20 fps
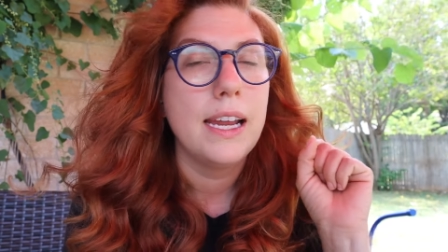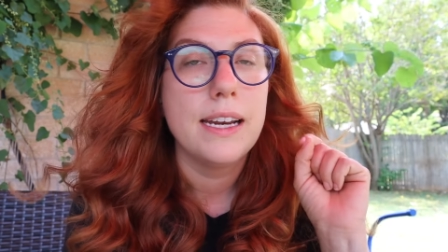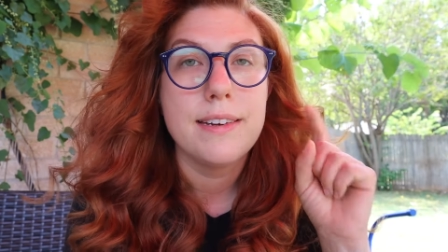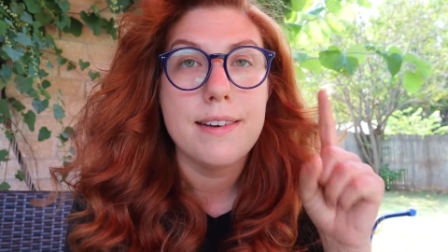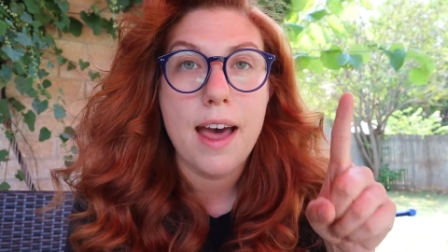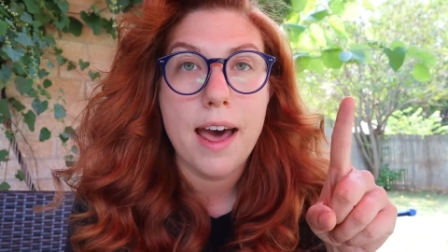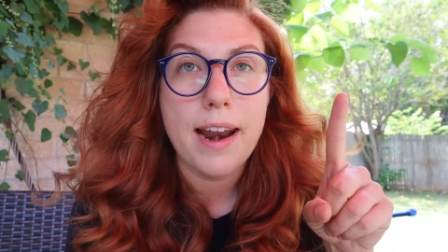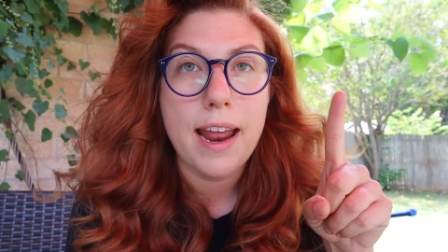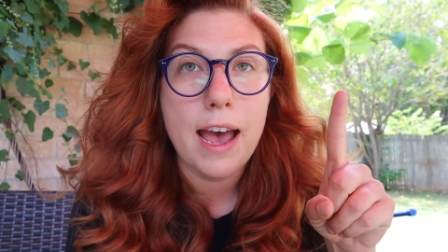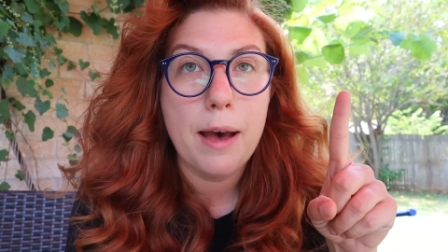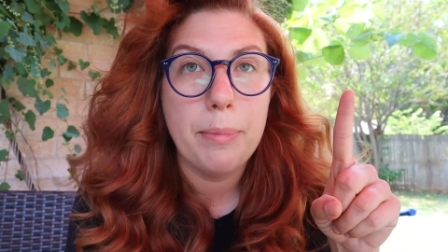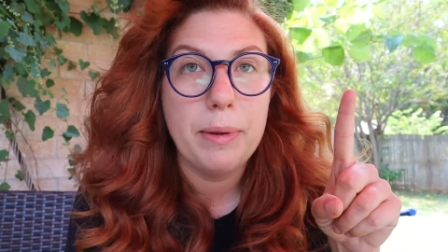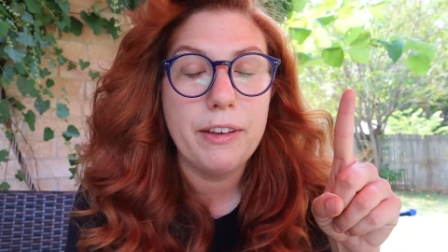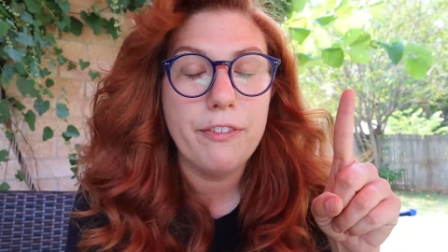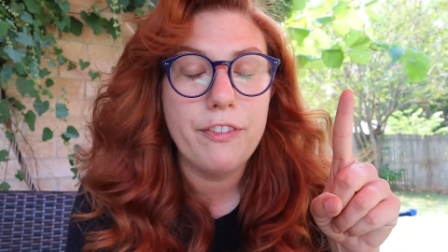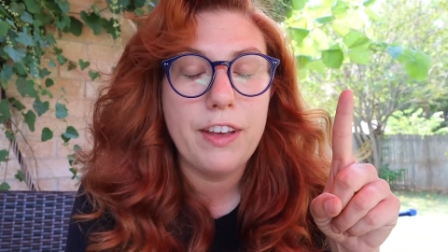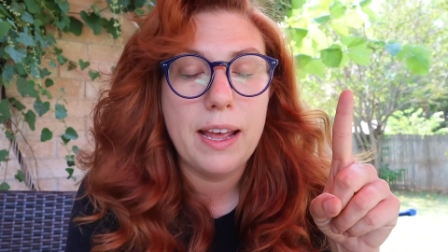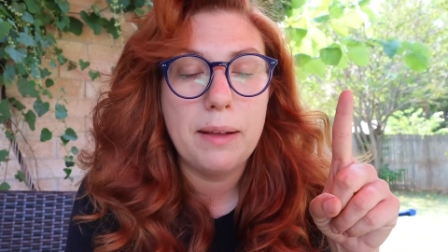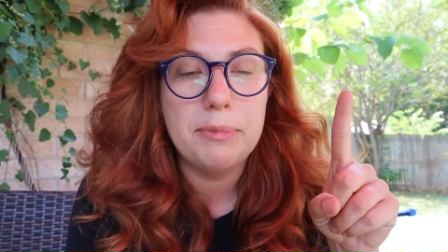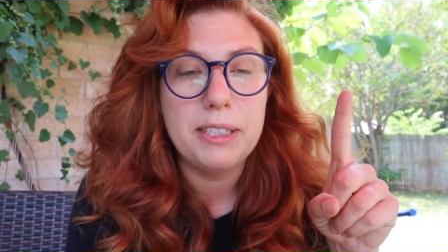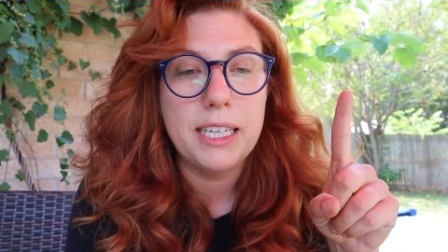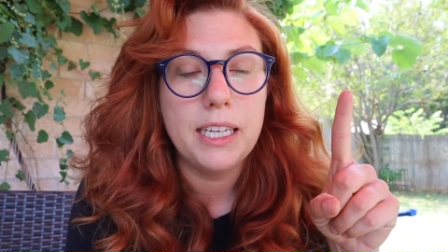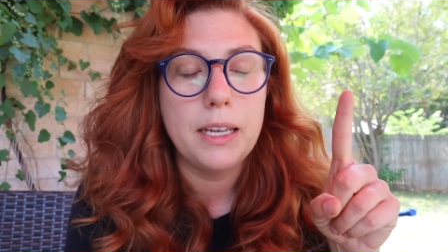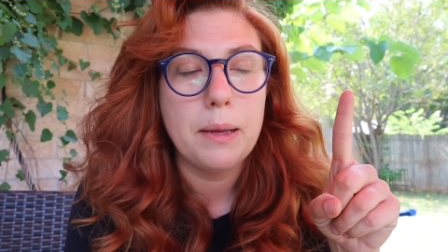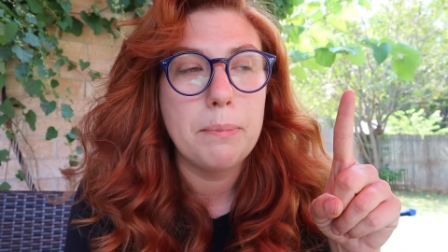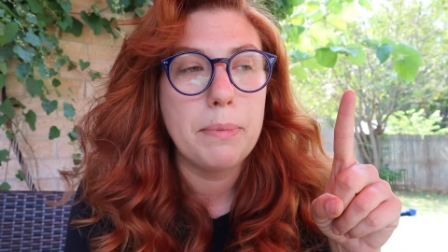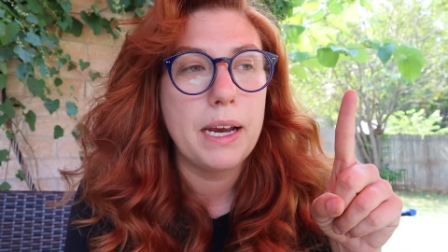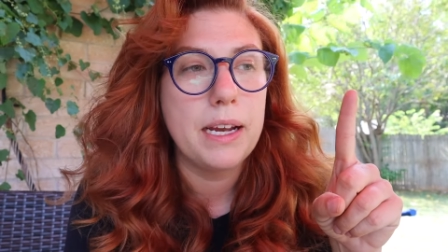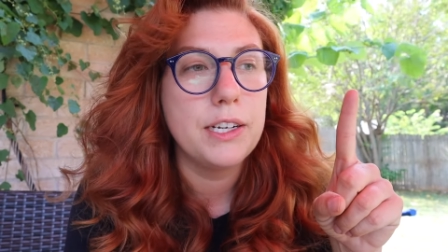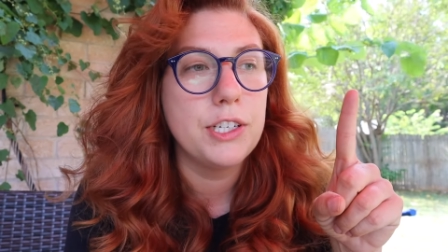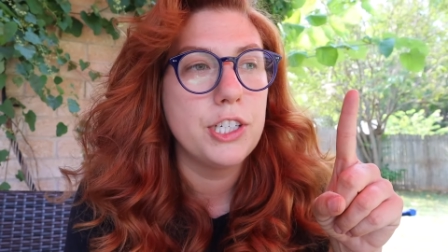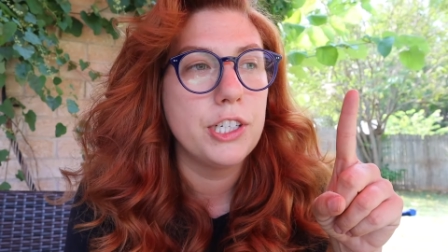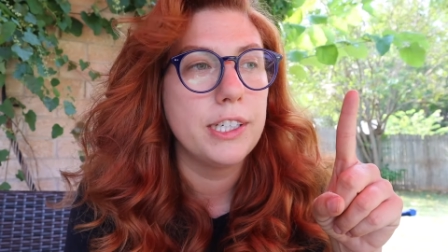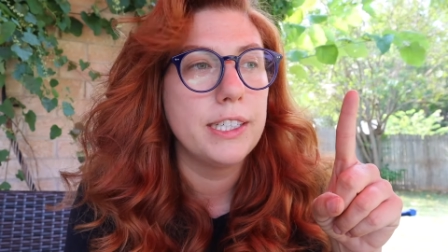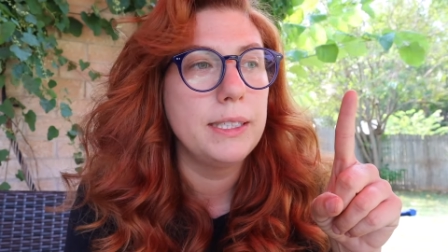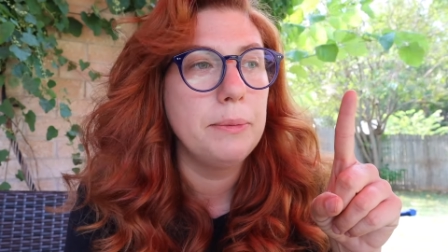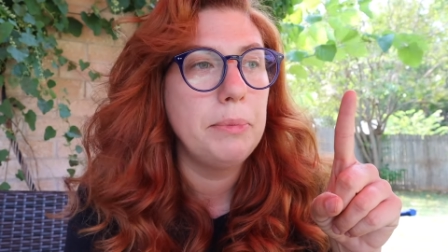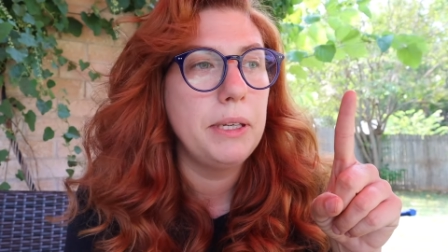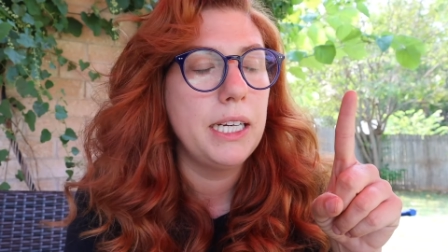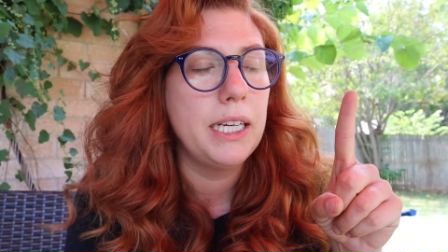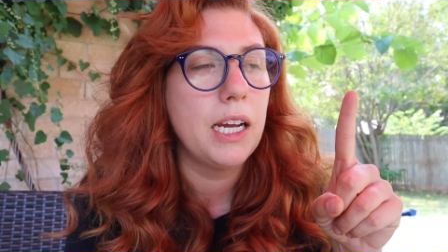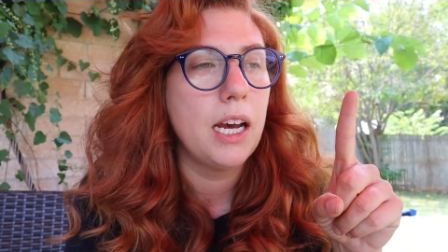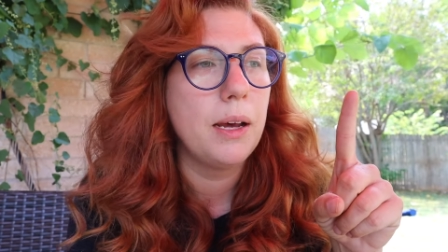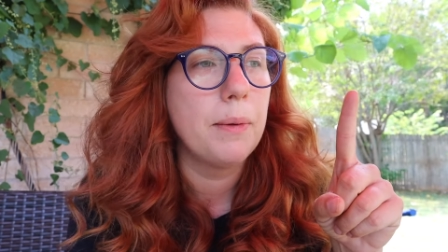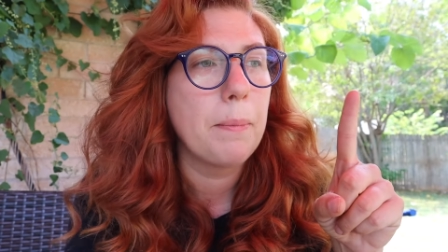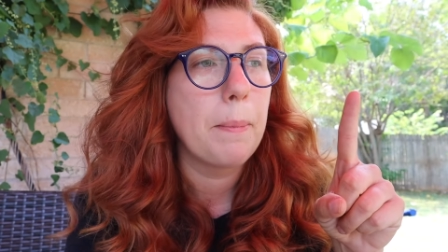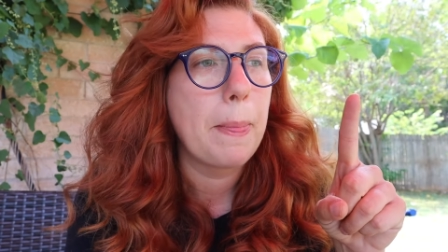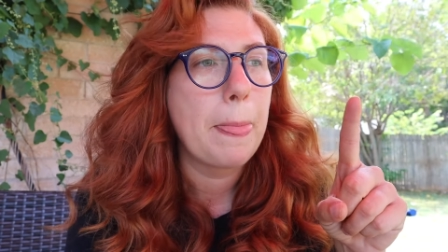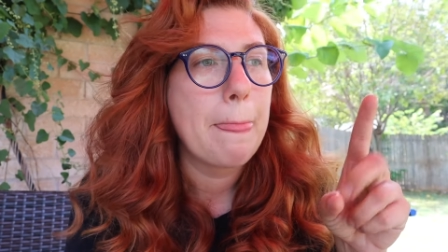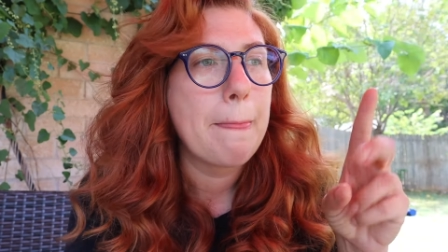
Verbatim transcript: Not a Happy Family by Shari Lapena